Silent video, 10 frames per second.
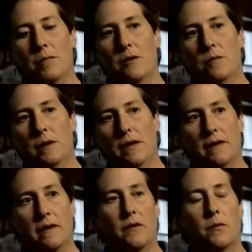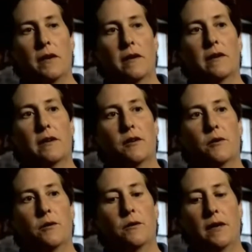pupate, they spin a
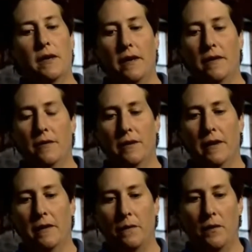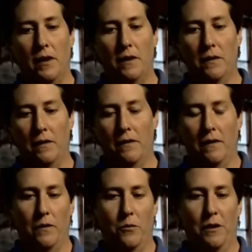cocoon, and they're in that stage.
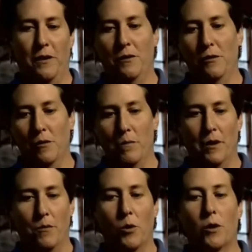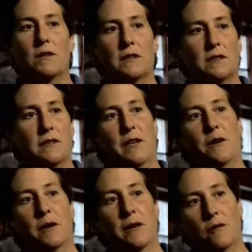That's where they do the metamorphosis thing,
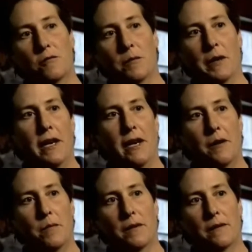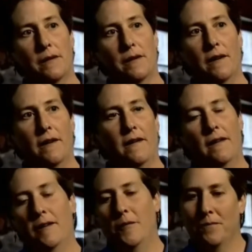where they go from a caterpillar,
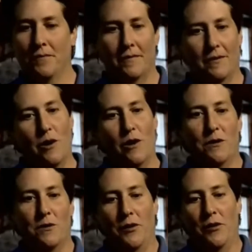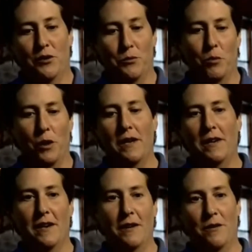all the cells break down